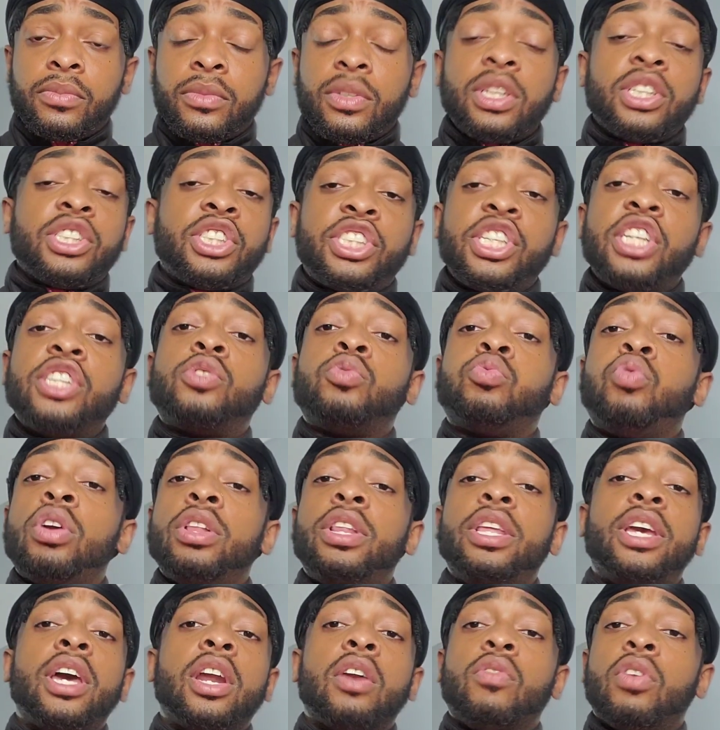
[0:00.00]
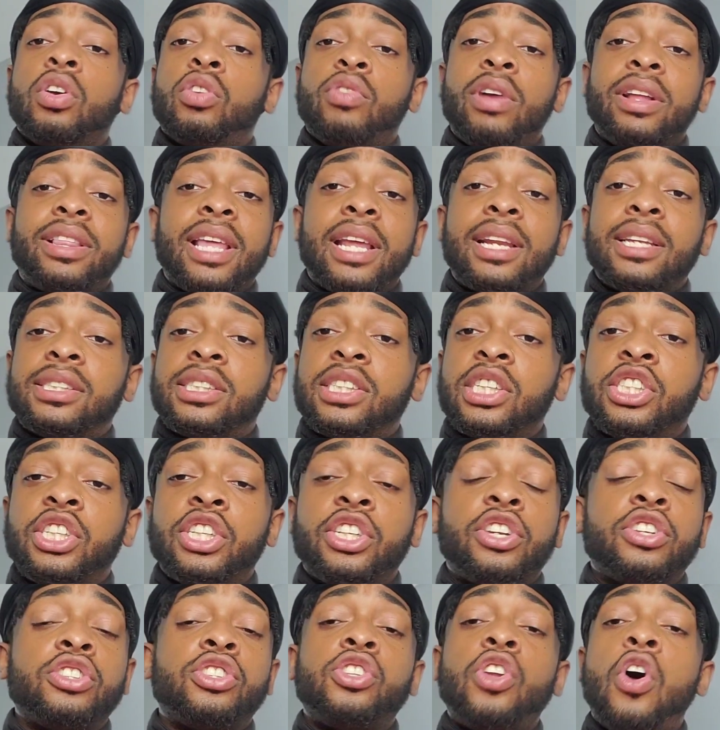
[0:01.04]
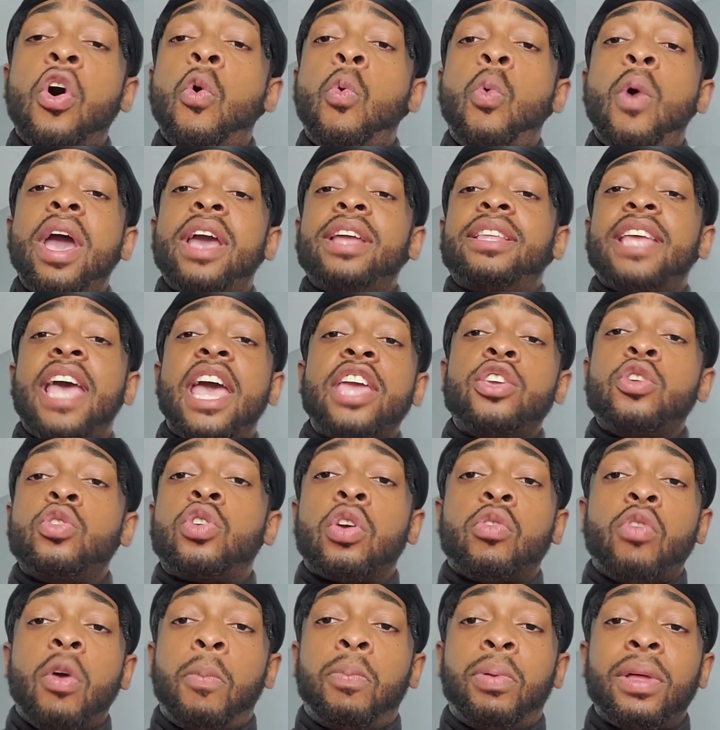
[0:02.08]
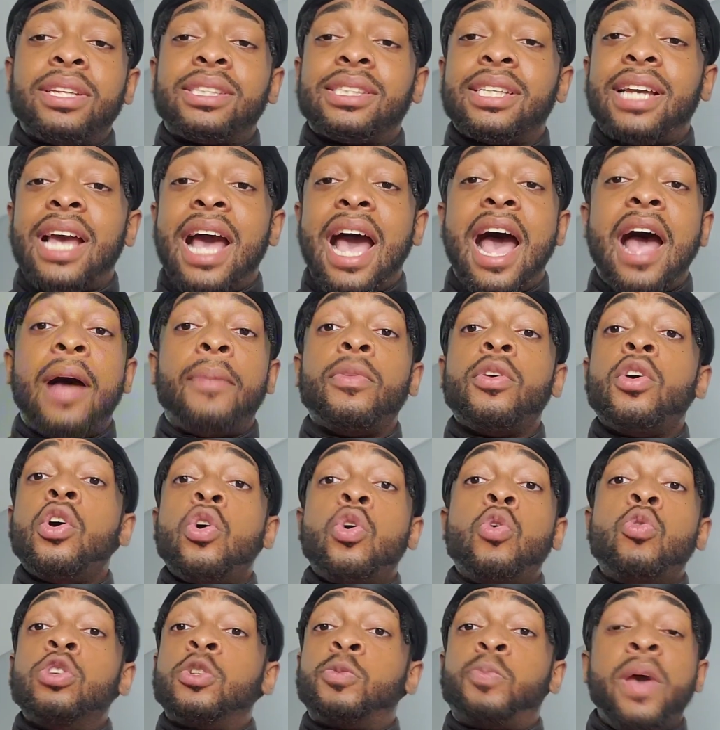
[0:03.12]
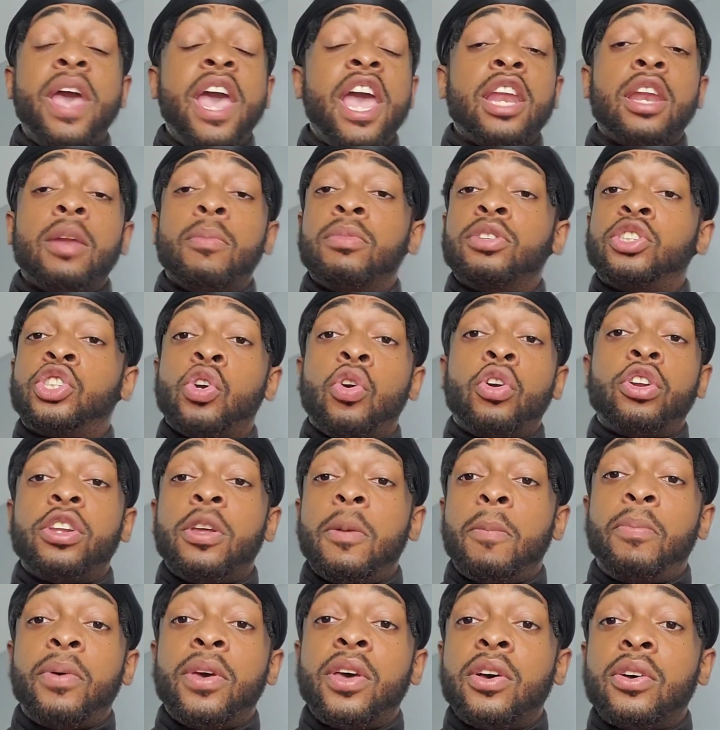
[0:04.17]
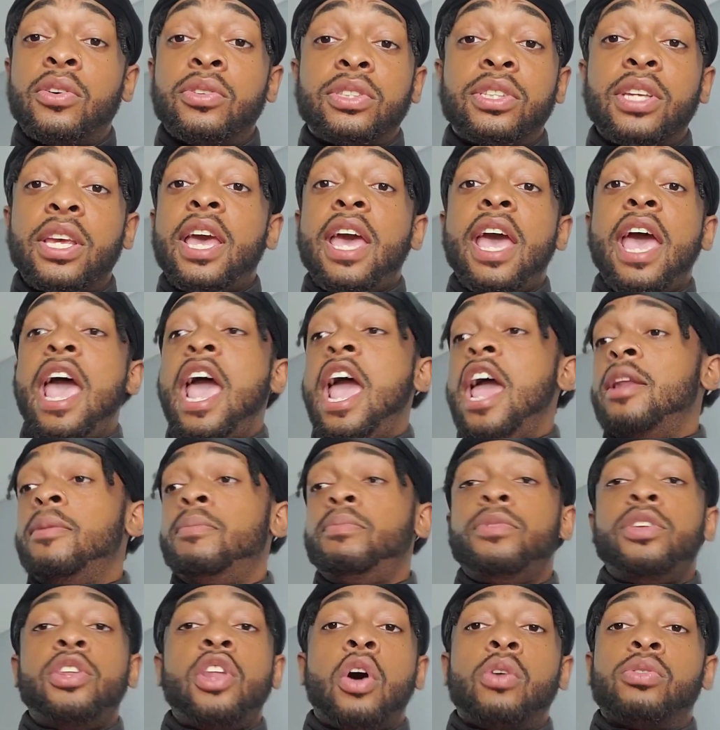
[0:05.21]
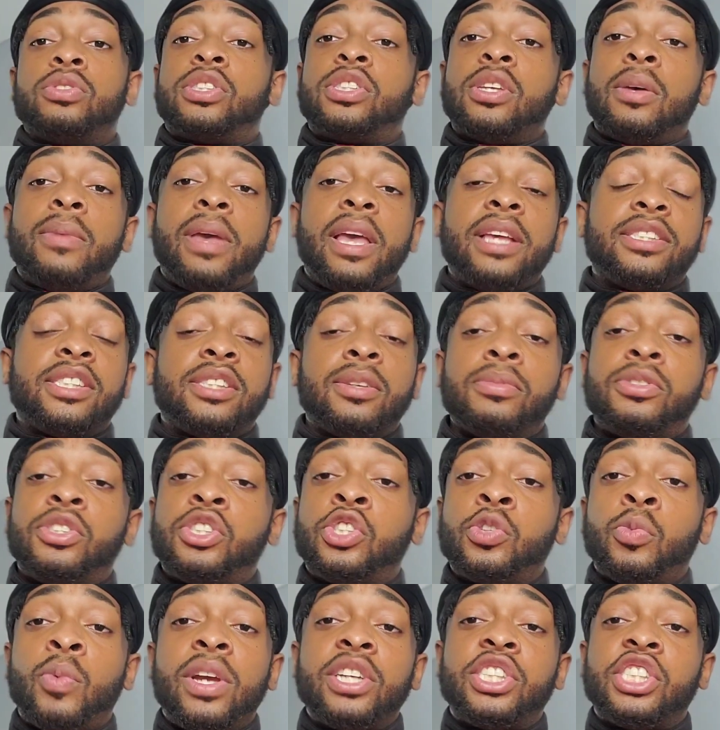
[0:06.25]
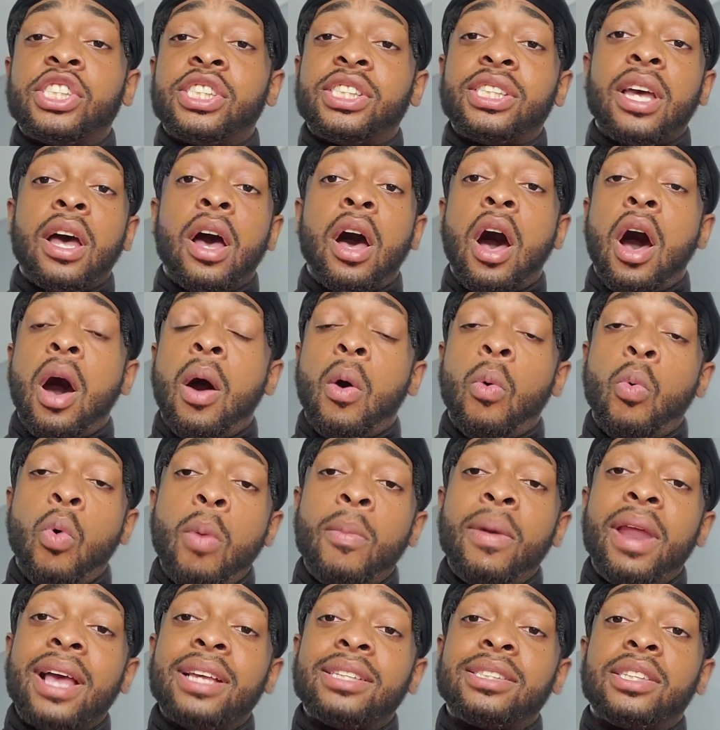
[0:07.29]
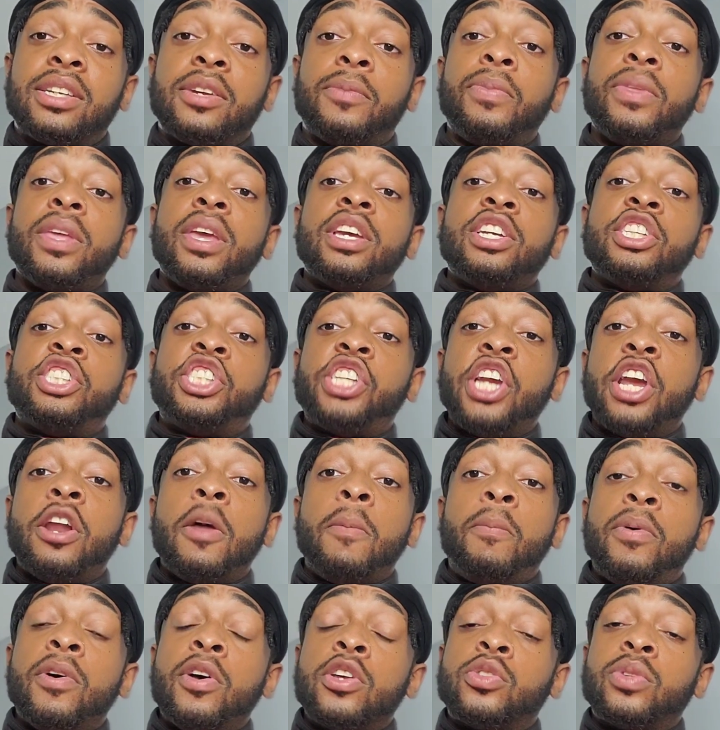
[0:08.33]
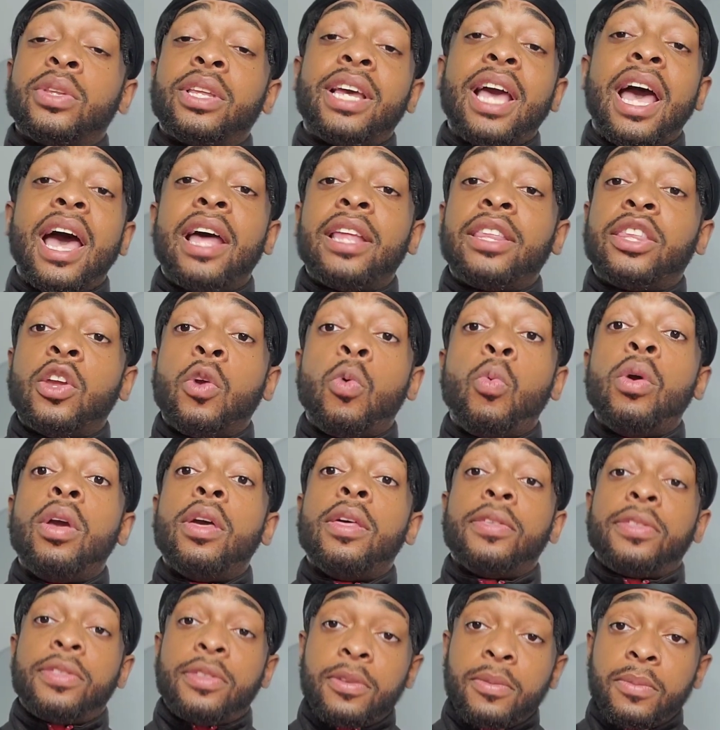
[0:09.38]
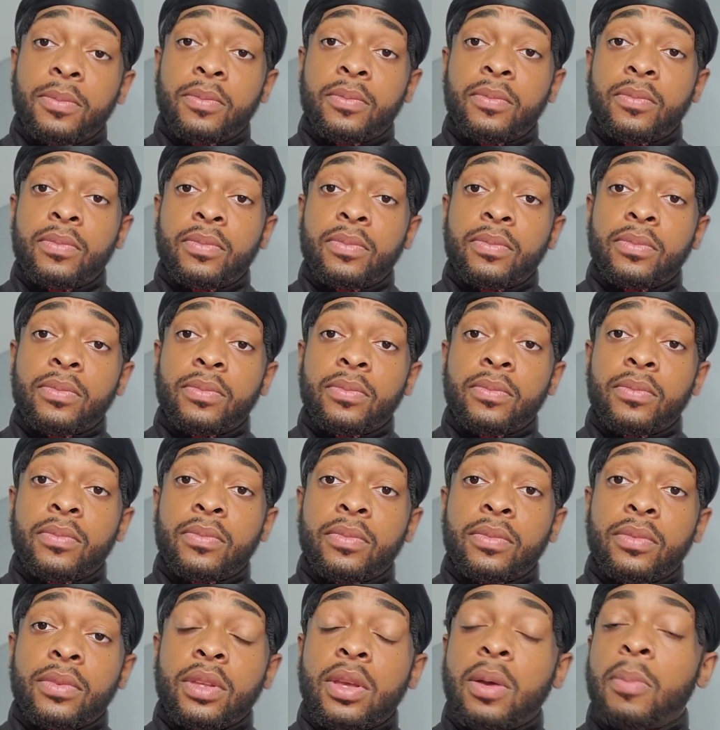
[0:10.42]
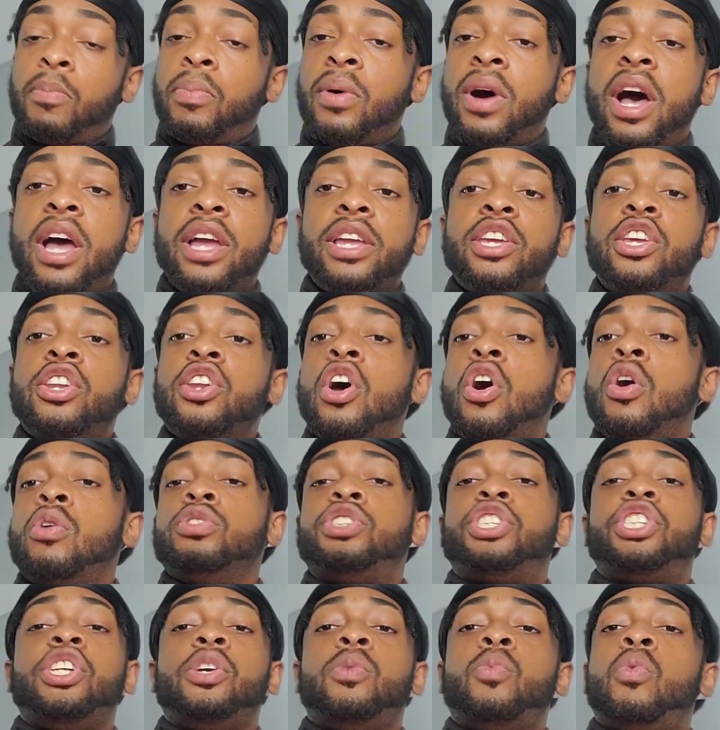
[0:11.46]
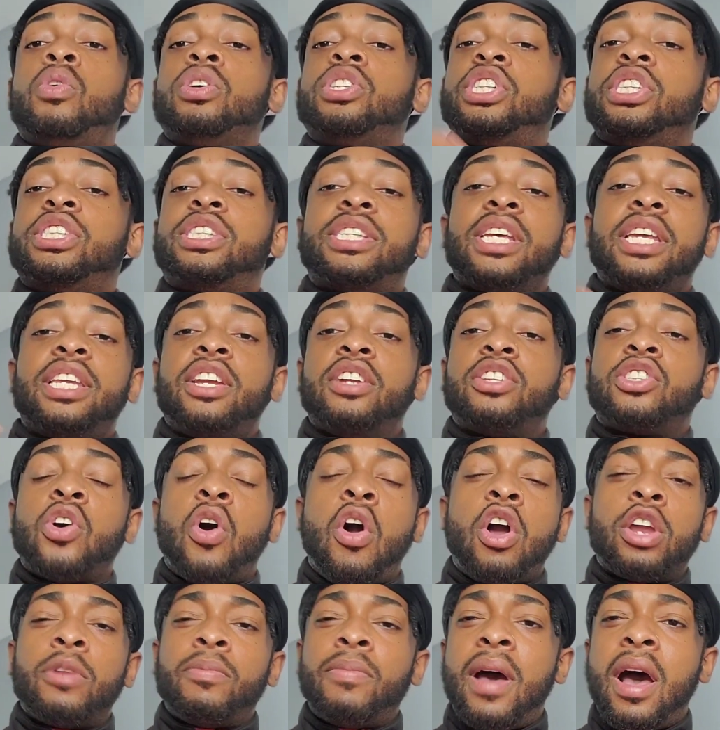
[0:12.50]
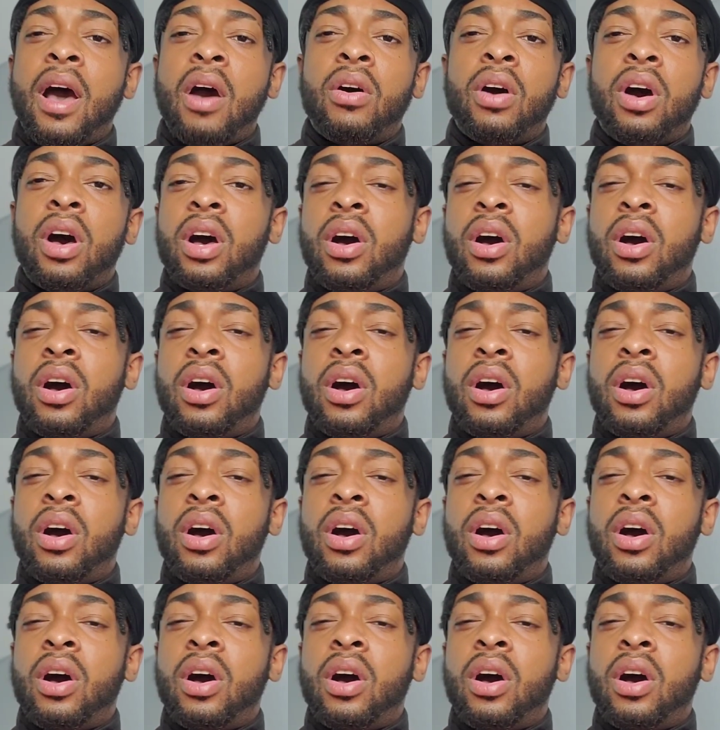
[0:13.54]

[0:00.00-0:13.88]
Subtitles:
She's really going to regret that decision. There's no way that you can replace a guy who's paying the majority of bills. And, in some situations, a woman has to share the bills with the guy that they're with. But, she's sitting here talking about,